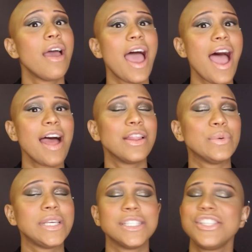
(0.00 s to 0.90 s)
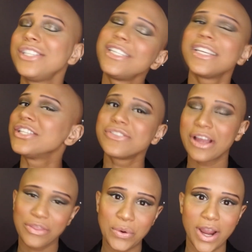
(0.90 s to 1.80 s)
Halloween's just around
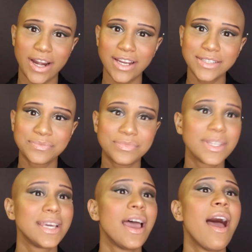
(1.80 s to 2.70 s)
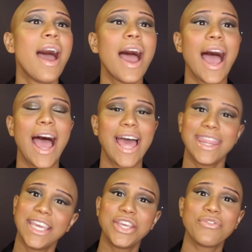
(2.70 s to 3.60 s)
the corner.
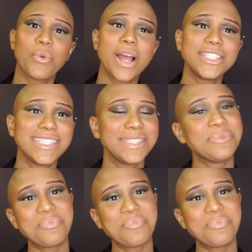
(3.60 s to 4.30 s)
Thank you for watching.